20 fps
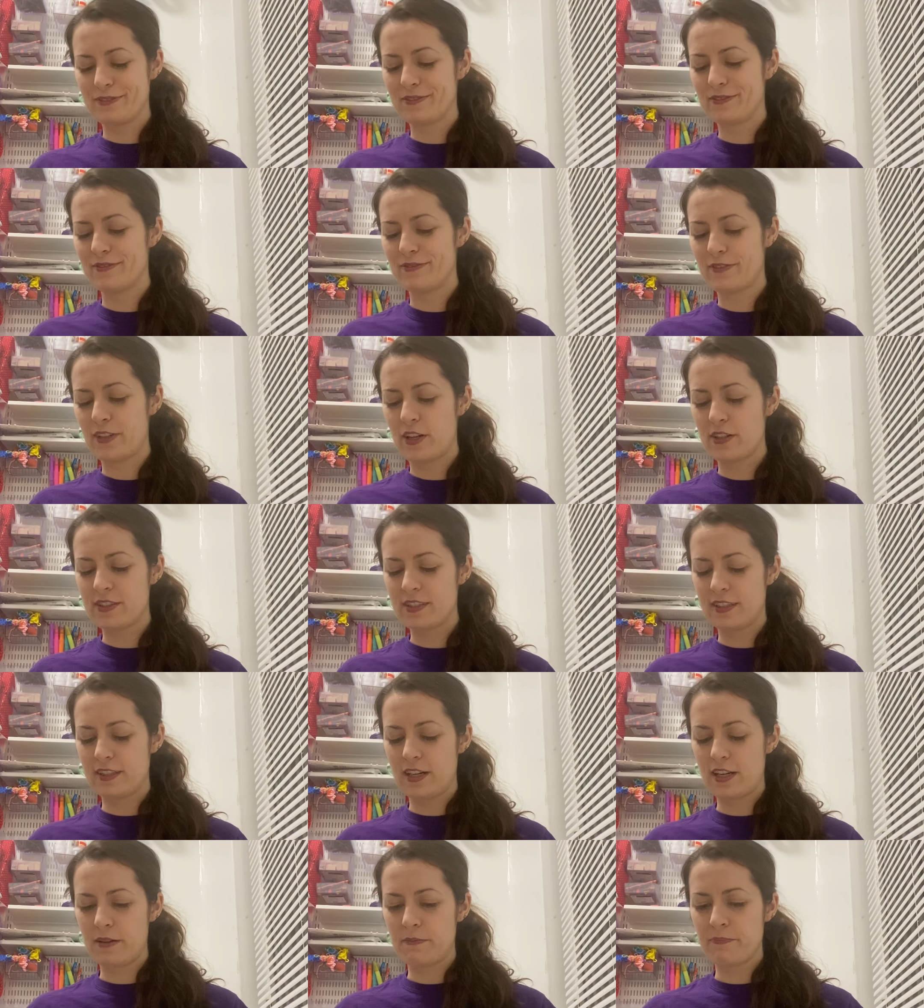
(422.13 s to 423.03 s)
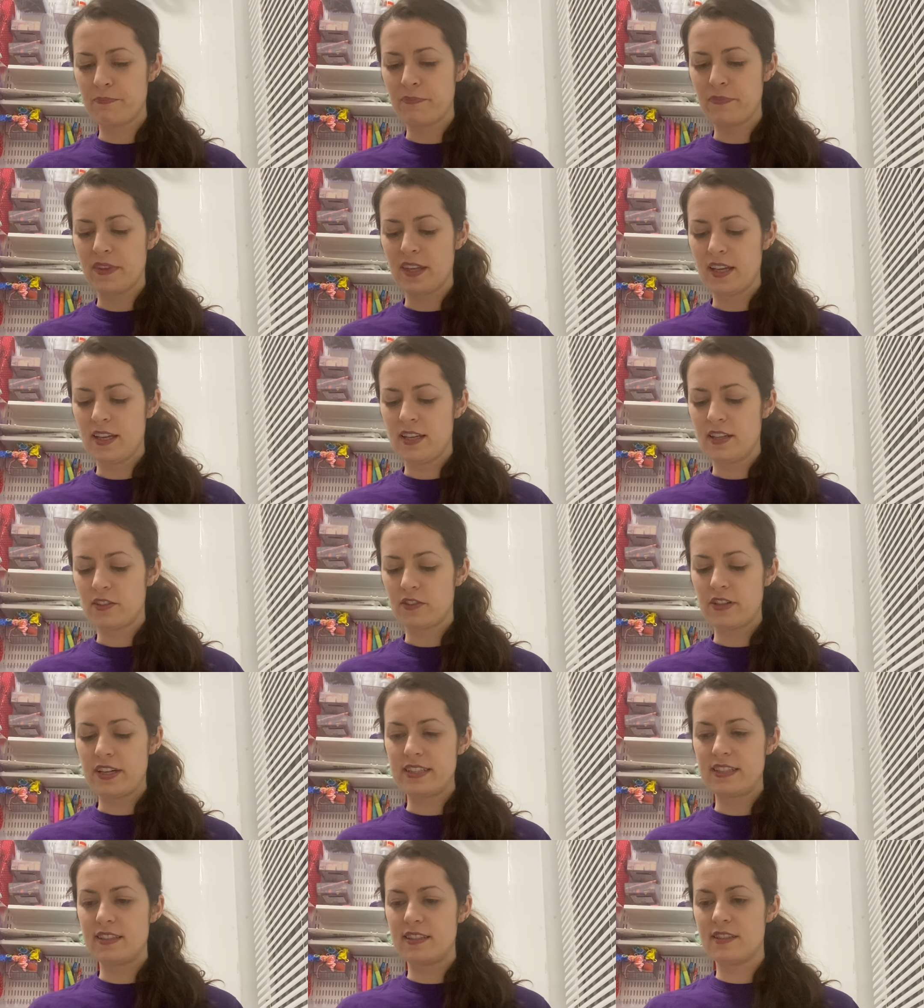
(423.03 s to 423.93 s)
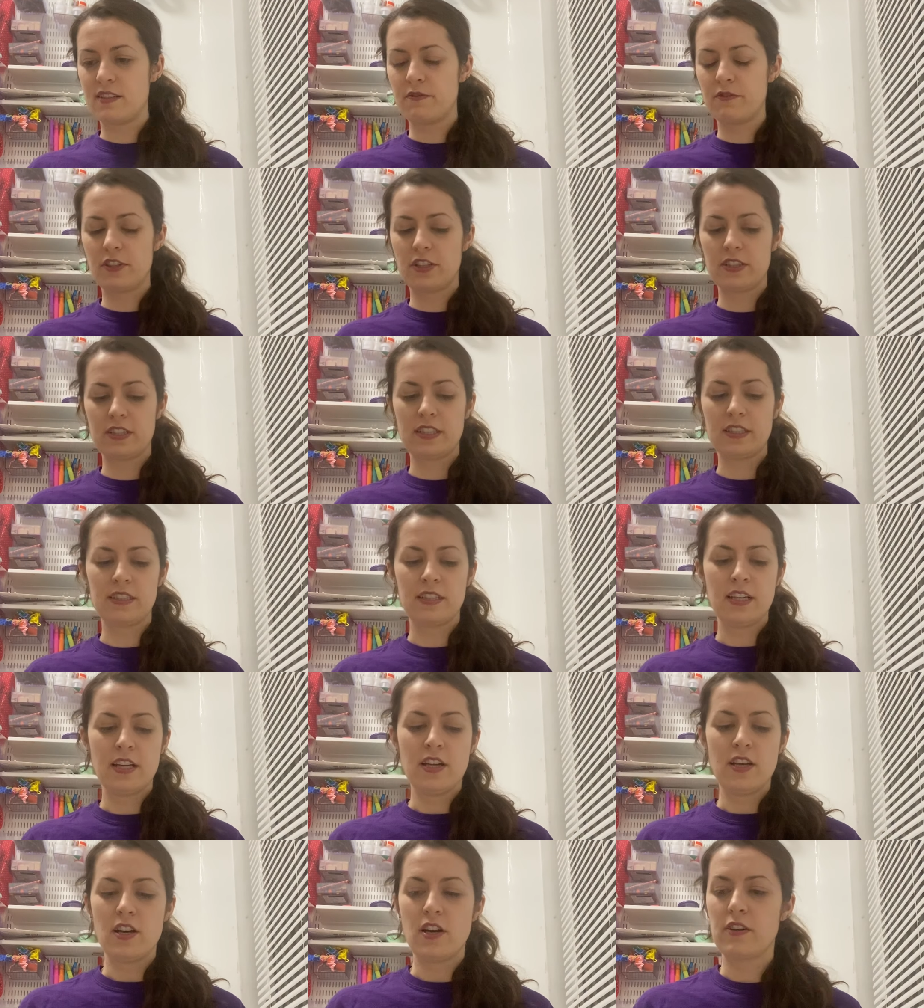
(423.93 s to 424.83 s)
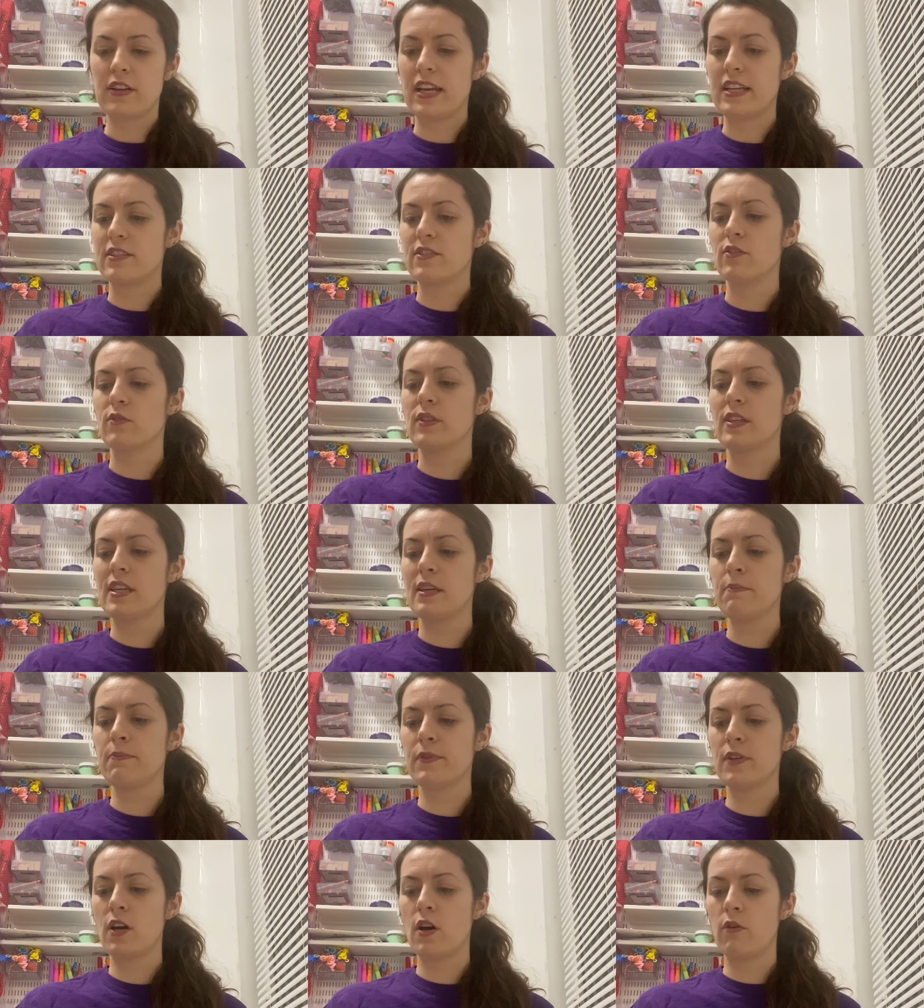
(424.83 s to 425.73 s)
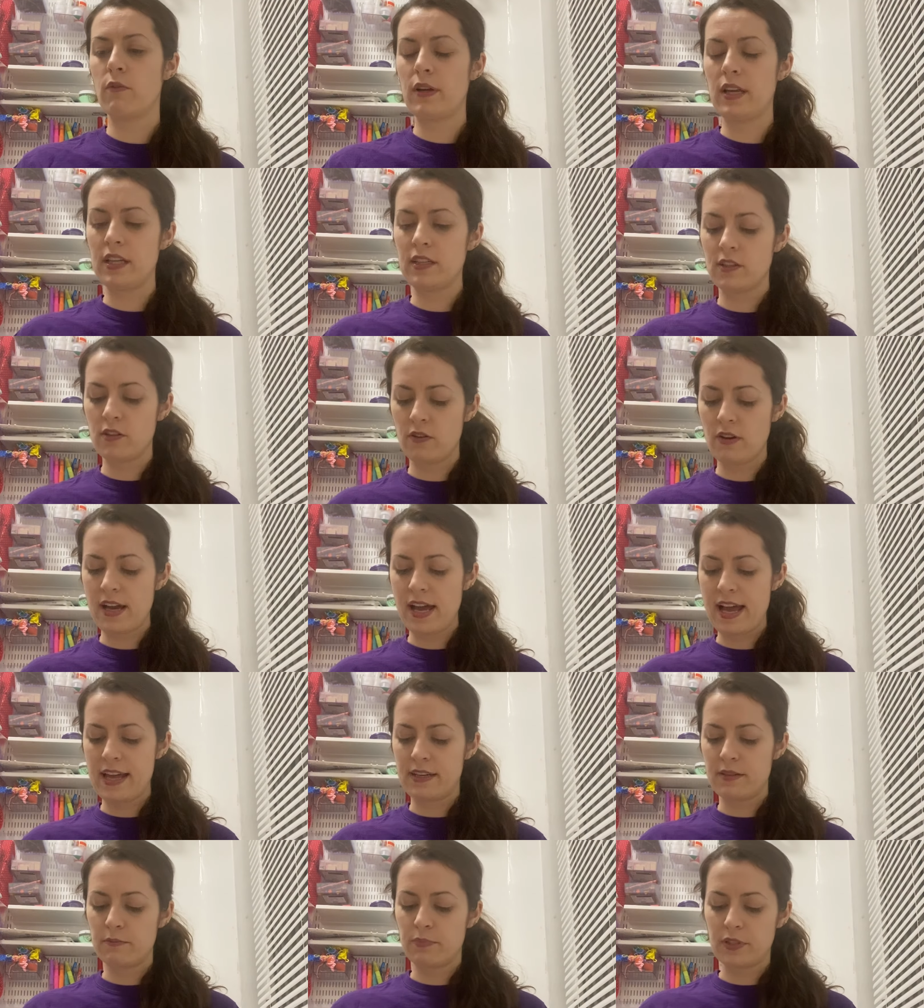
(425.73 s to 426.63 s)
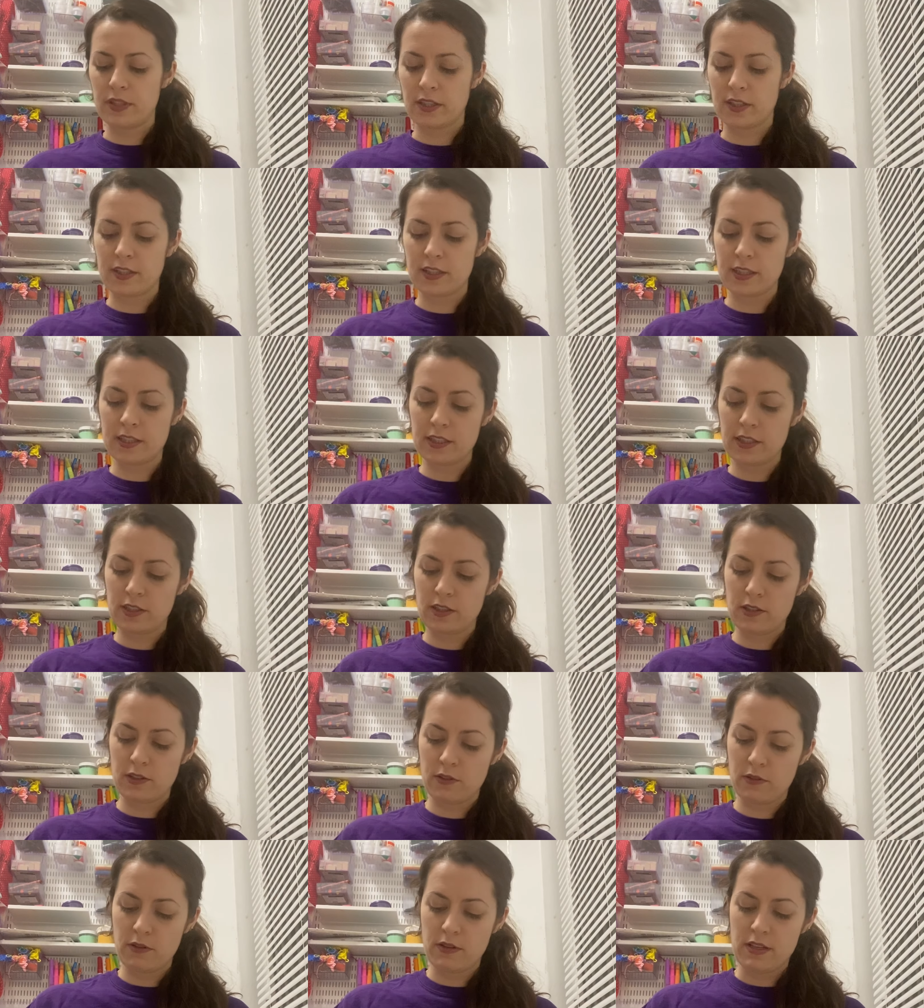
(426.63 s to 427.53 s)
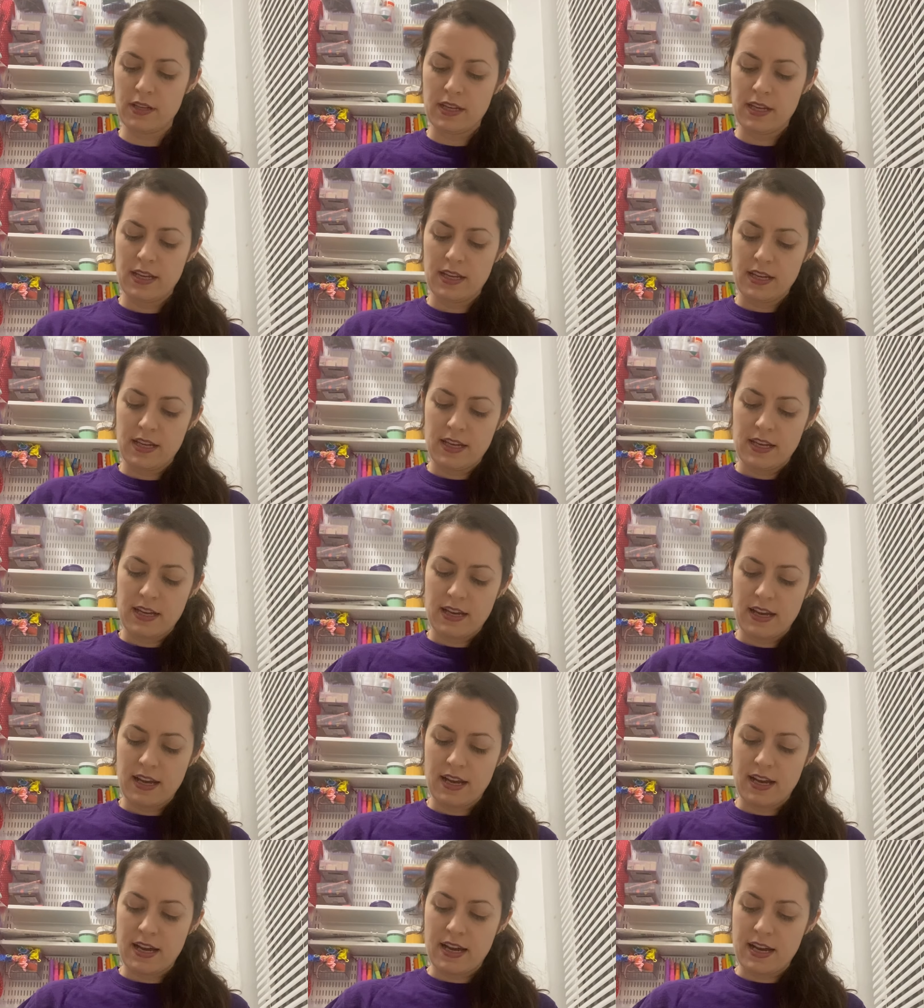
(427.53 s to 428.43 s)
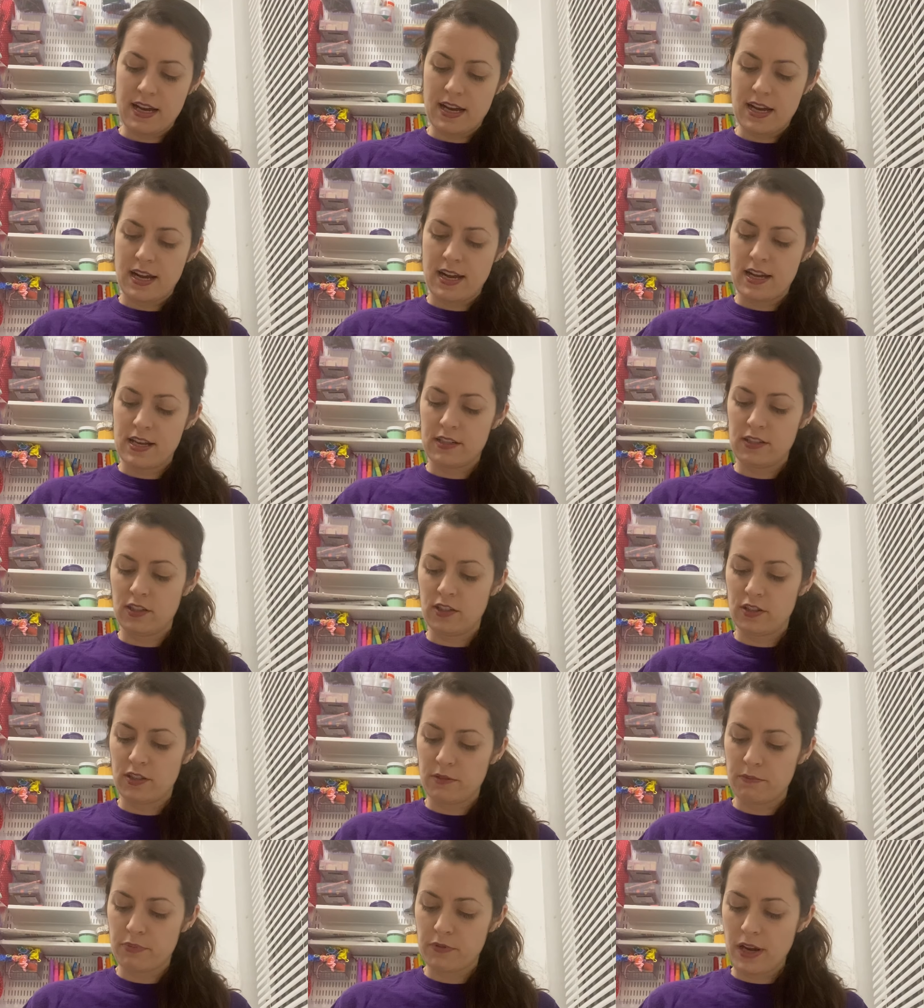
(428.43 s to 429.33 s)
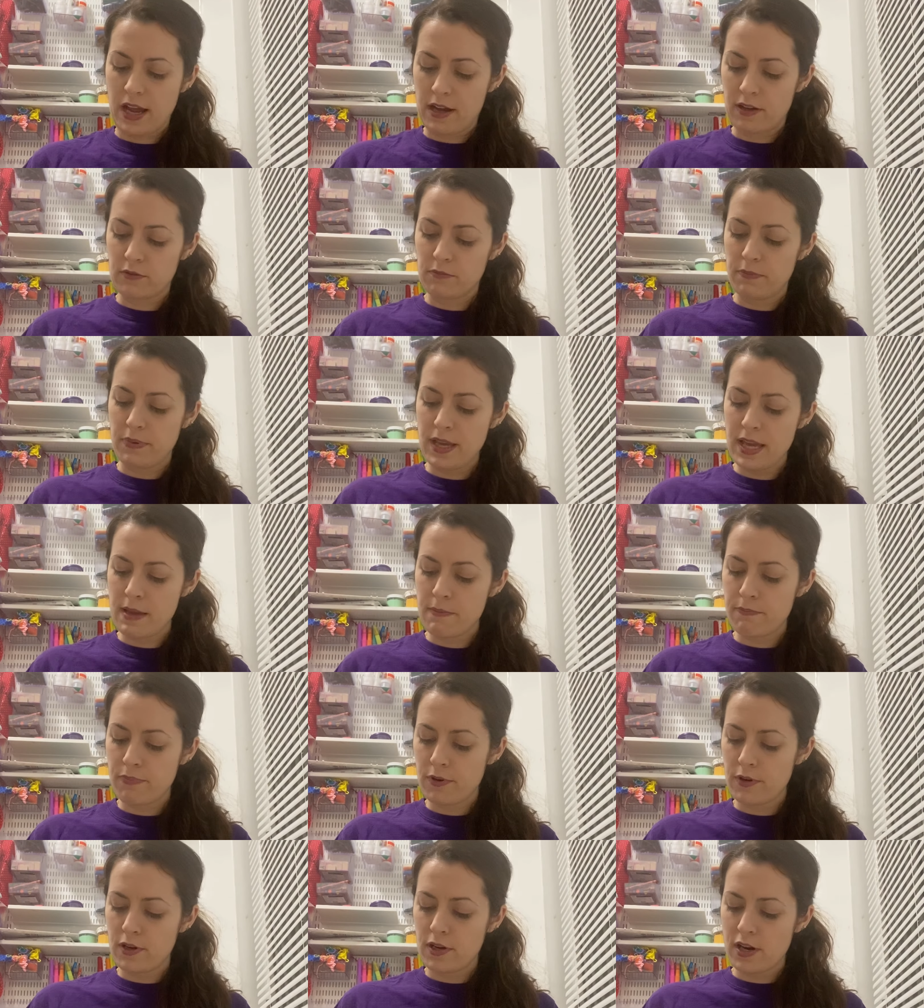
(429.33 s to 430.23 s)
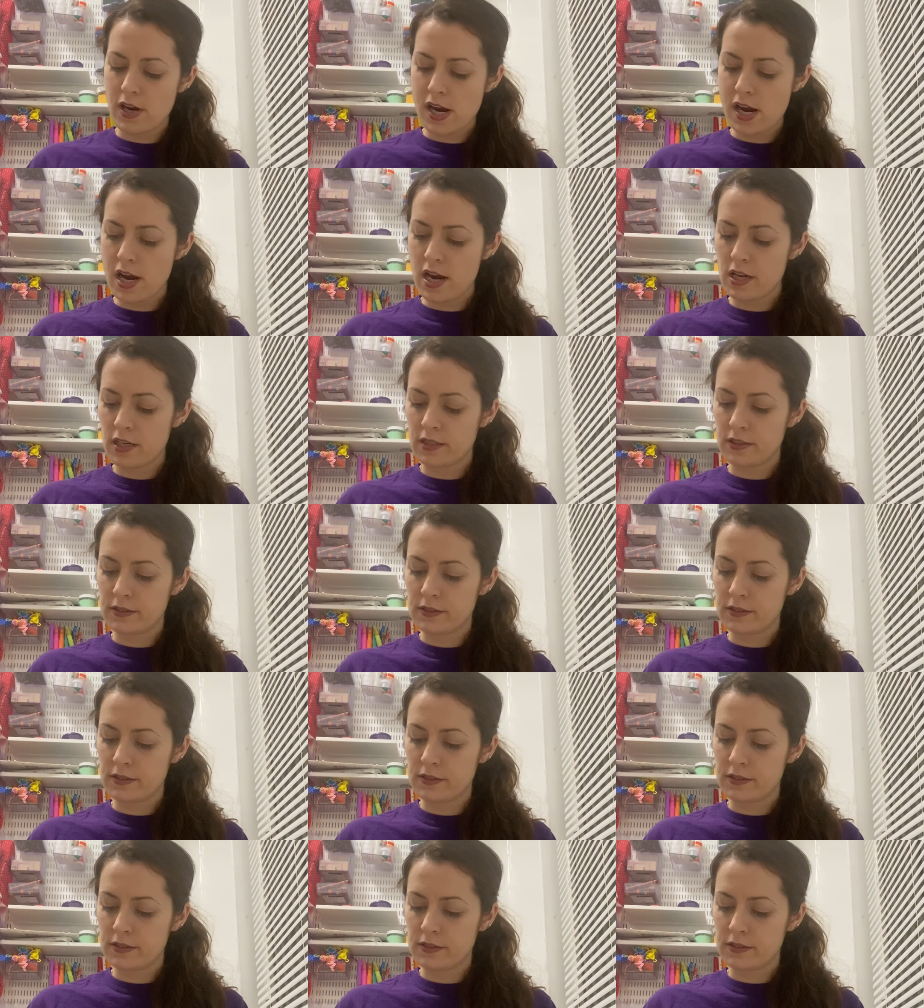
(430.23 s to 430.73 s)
False alarm. Crisis averted. Okay, so keep going. Go ahead and put glue on your brown paper.